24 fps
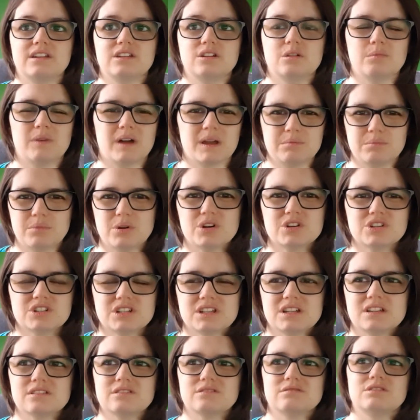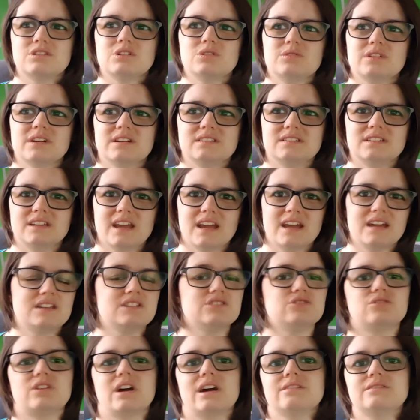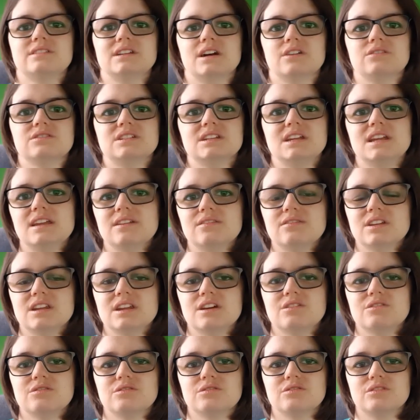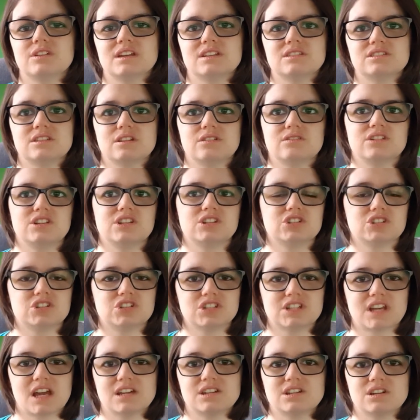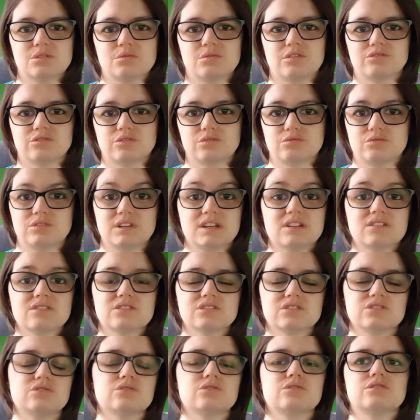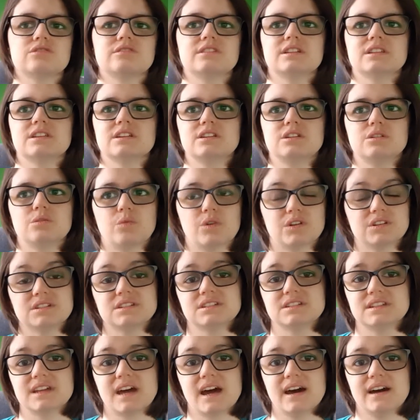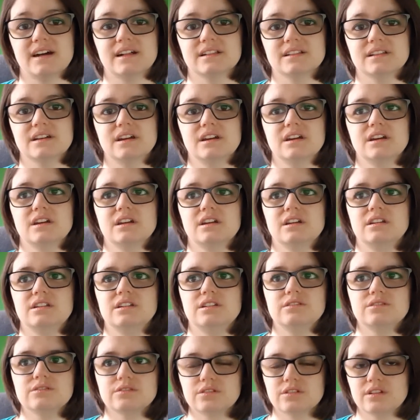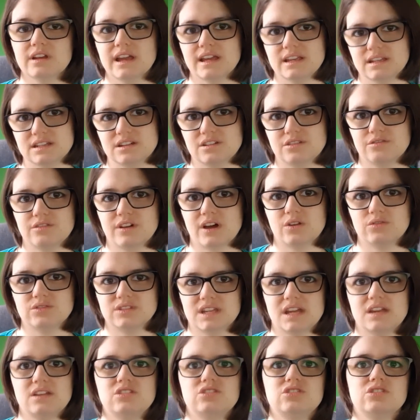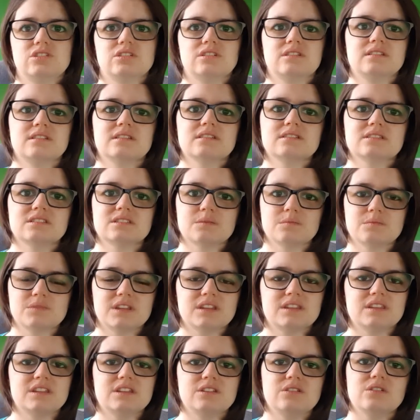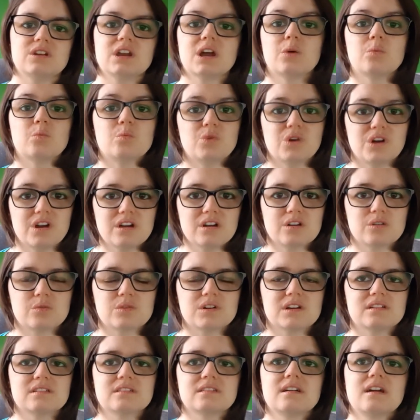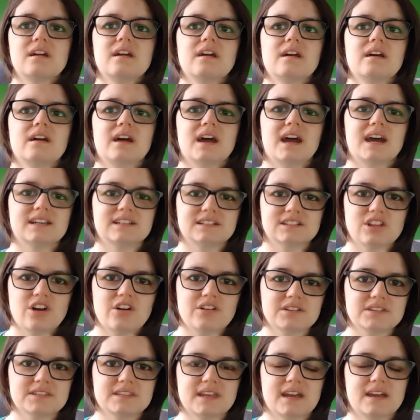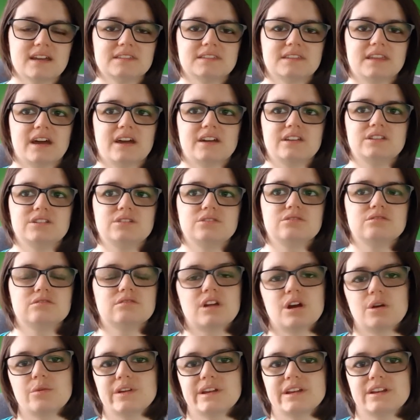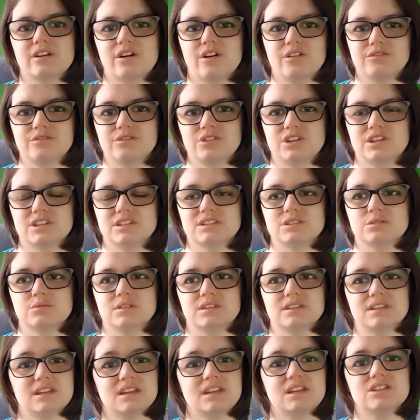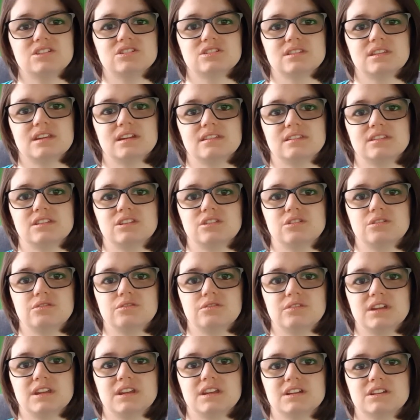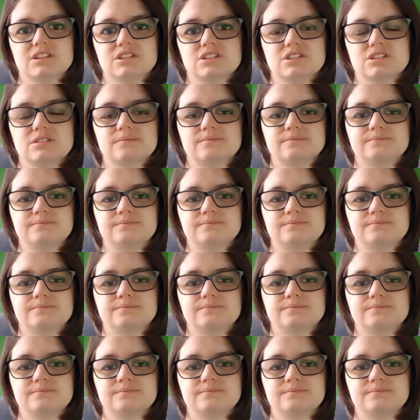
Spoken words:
By pushing through and getting a draft out, even if it's only a shadow of the real story that you want to tell. You've created a foundation, something that you can work with, and alongside that, you grow in confidence with each thing that you finish.